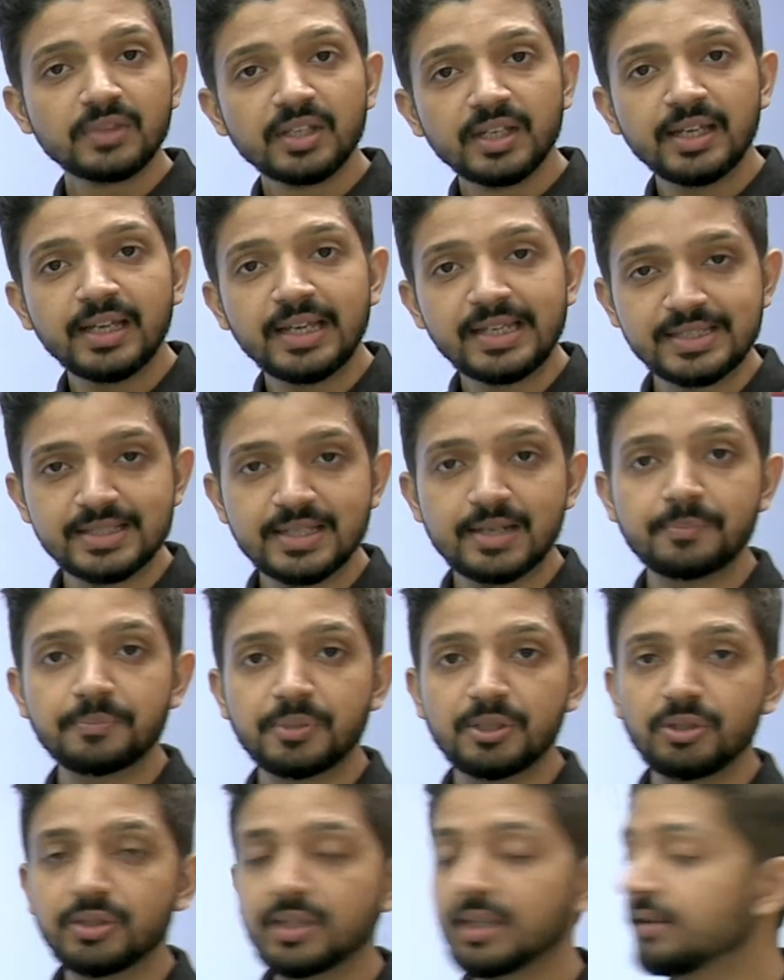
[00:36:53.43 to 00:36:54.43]
Example,
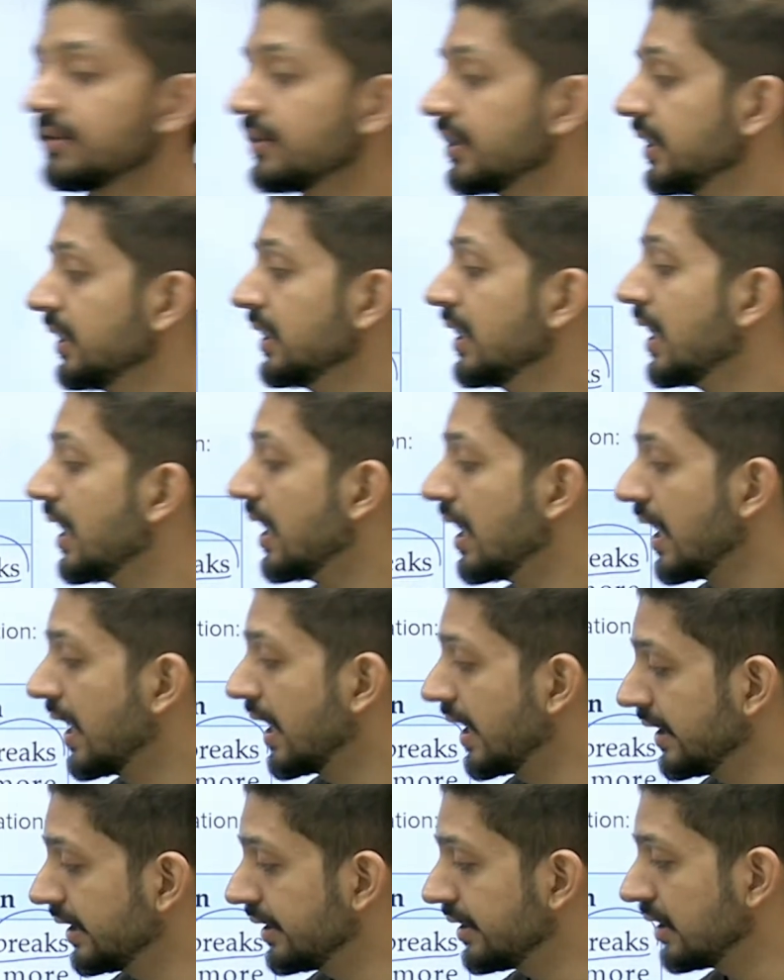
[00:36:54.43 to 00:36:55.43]
you can write,
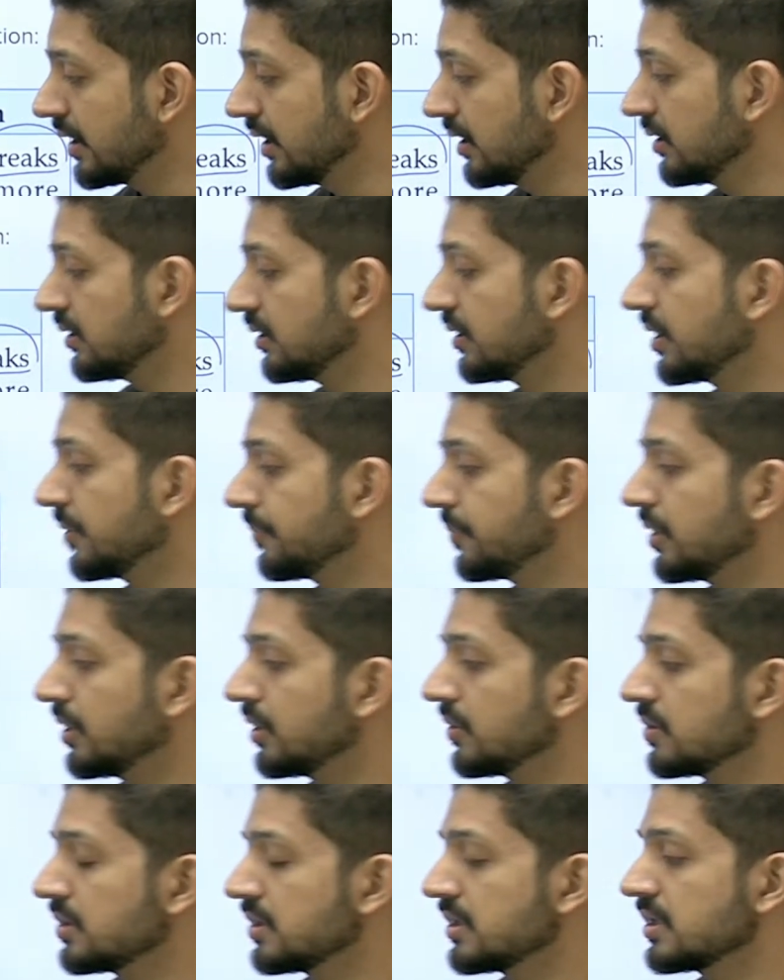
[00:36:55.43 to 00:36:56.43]
Hydra
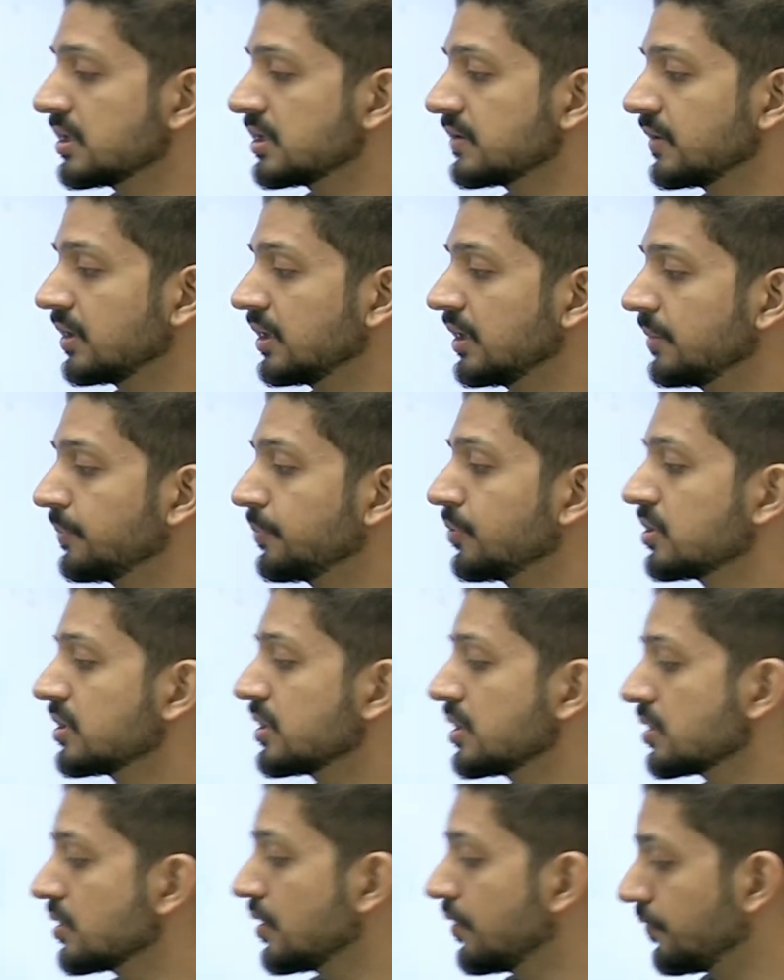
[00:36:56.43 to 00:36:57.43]
reproduces with the
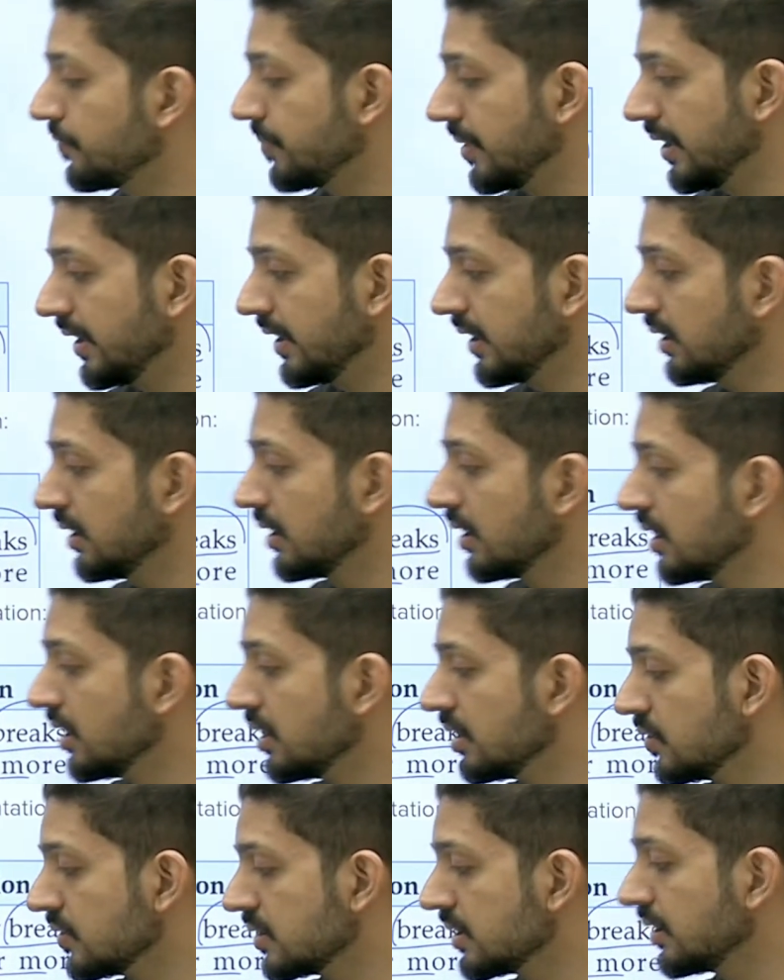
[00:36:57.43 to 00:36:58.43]
process of budding
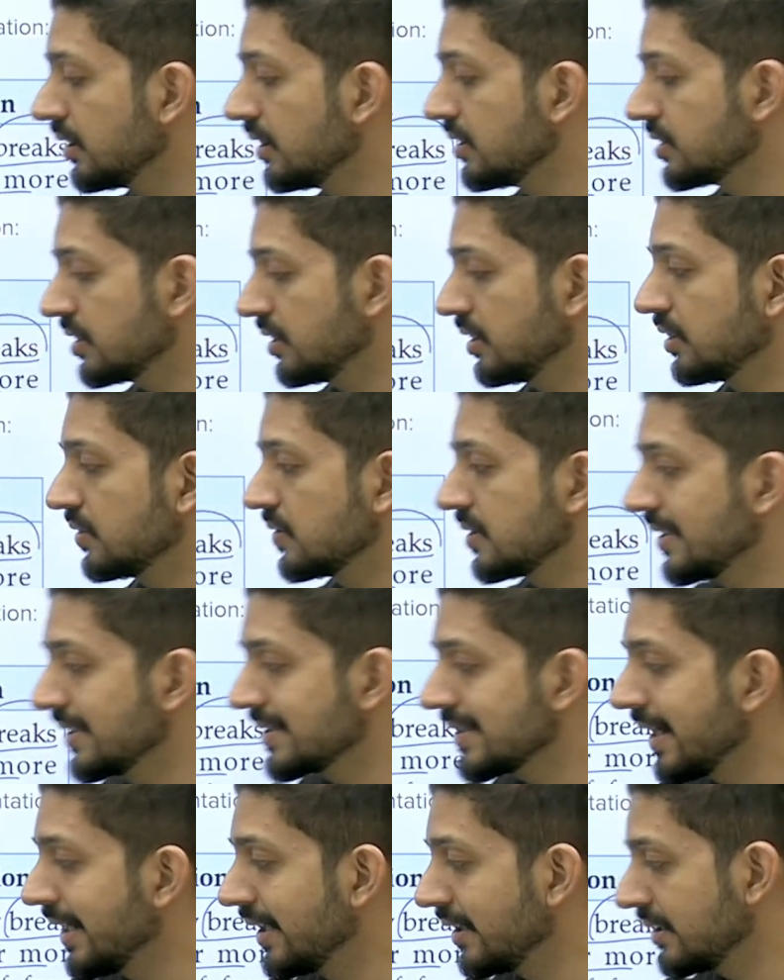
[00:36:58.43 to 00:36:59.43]
using regenerative cells.
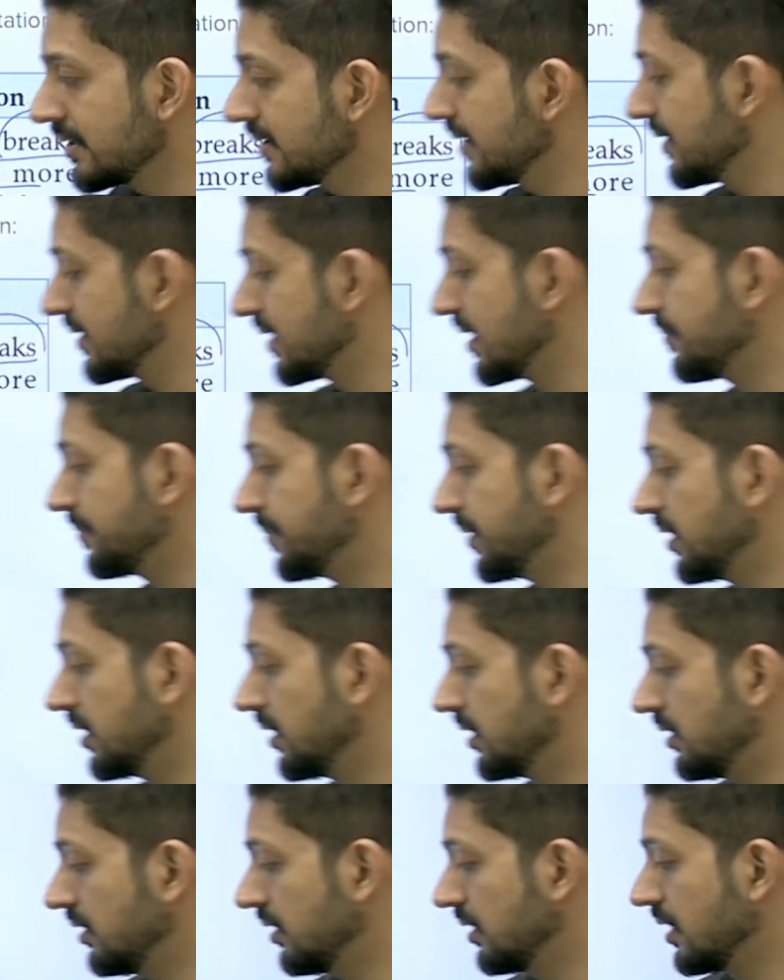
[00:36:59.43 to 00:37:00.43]
Hydra is the example
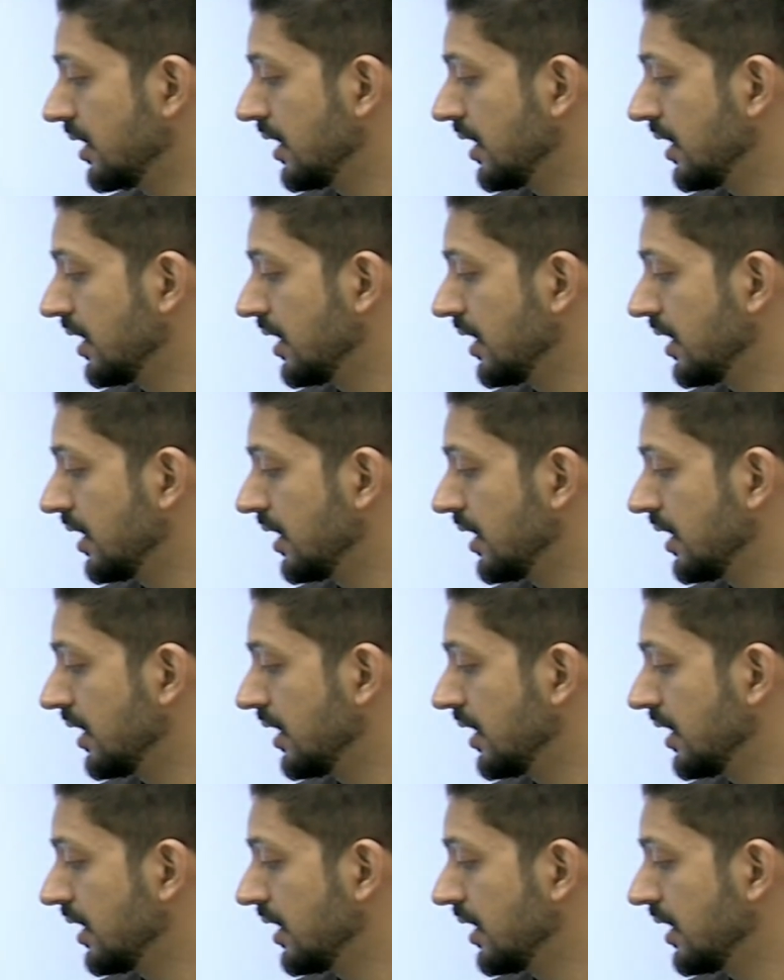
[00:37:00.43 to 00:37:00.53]
here.